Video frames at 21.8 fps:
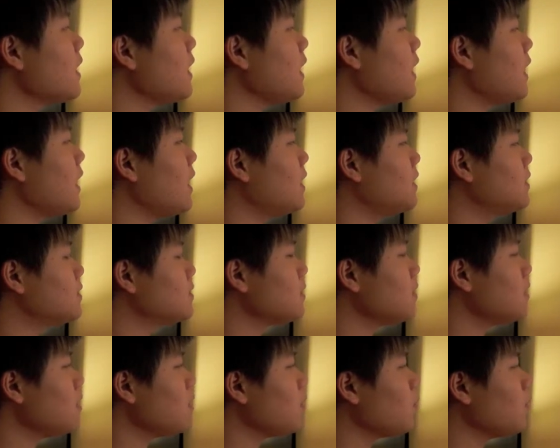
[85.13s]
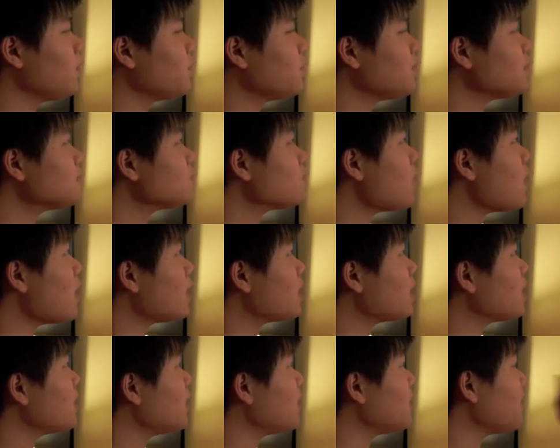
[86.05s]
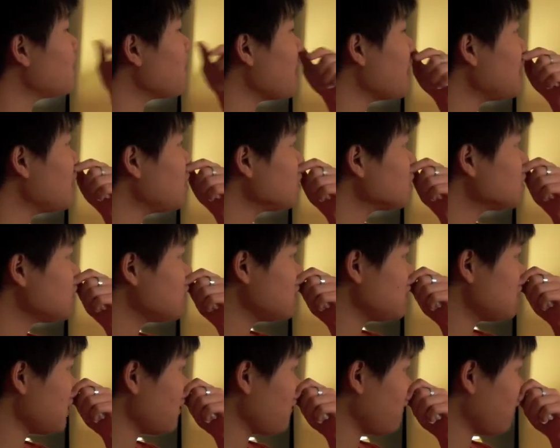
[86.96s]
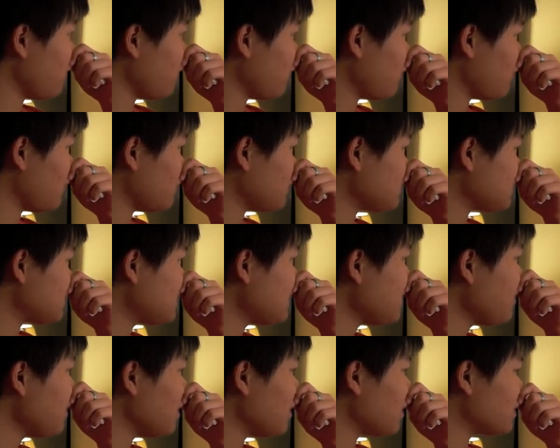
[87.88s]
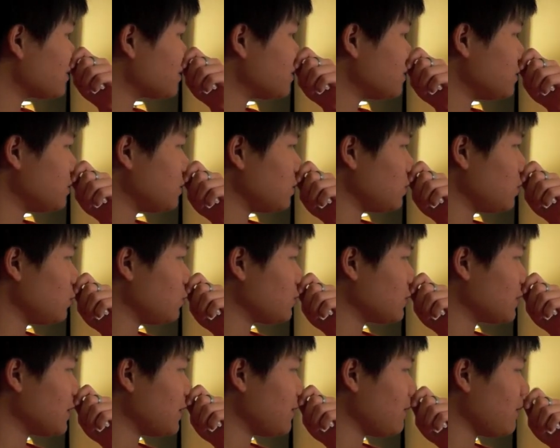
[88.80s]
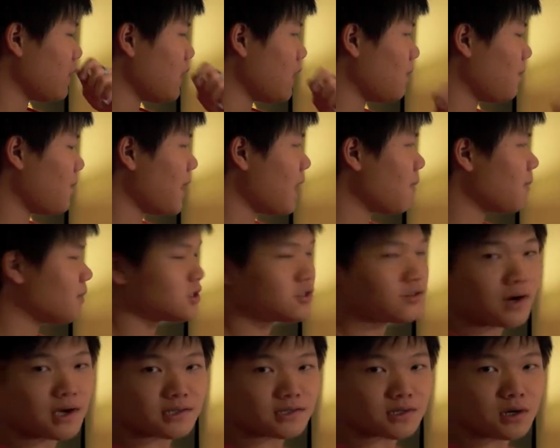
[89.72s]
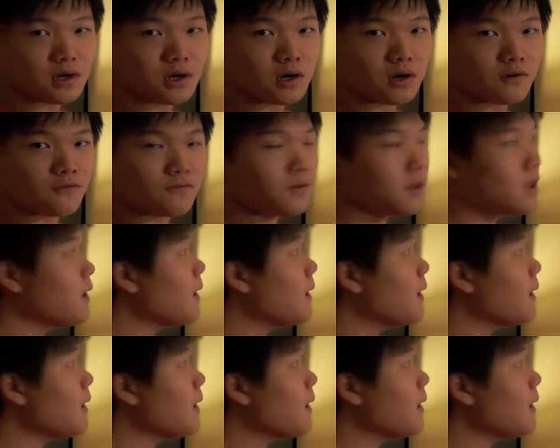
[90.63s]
And with this one, it may look similar to a parametrized curve,